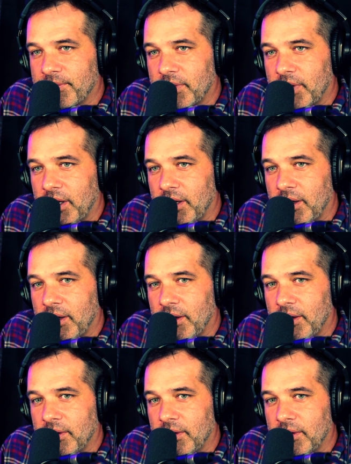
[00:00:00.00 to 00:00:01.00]
they you
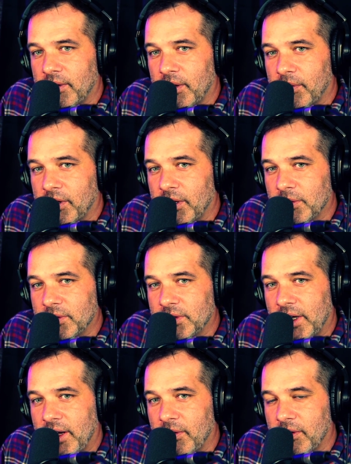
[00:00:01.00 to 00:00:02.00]
know closed
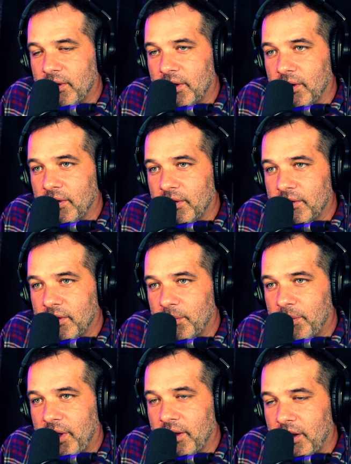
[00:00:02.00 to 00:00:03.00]
down here during
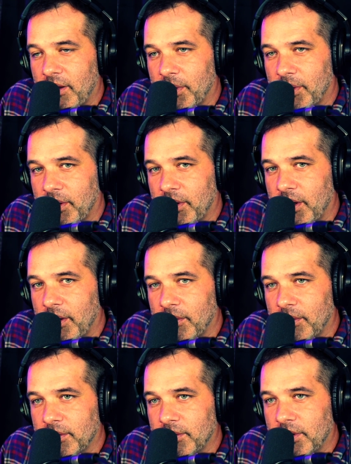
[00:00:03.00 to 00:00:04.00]
pandemic, and now
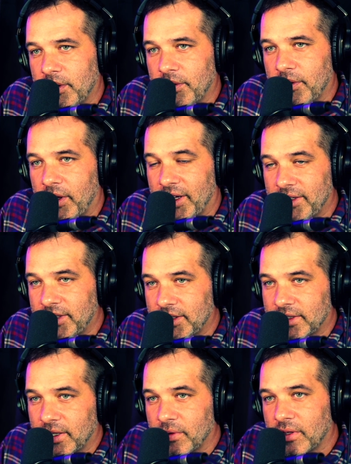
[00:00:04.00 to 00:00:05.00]
there's I guess
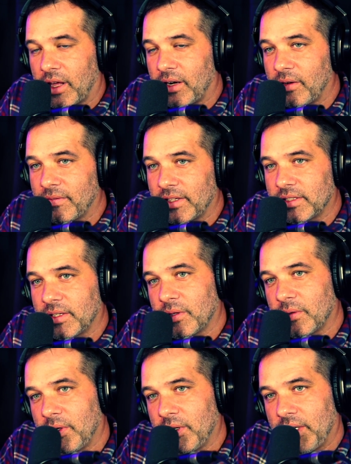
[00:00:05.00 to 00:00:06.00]
that's the only. I don't know if that's the
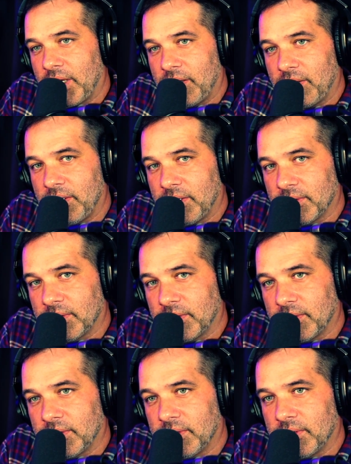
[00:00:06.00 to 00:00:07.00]
only one. I don't know.
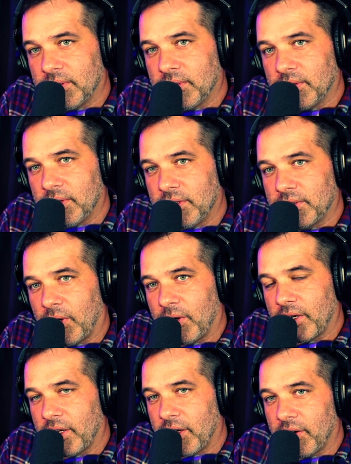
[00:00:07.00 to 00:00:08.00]
It
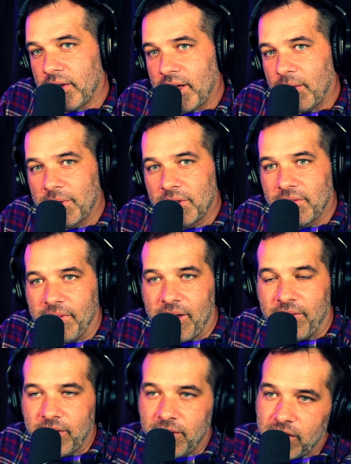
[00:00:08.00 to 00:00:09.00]
started here, and now we don't even
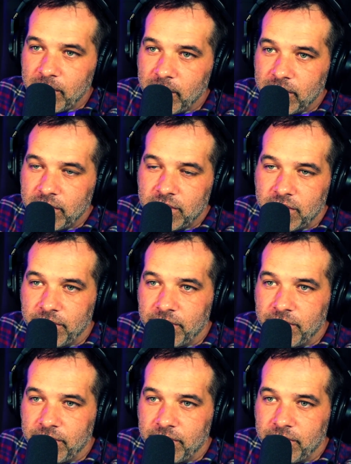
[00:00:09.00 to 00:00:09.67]
have it here anymore. So.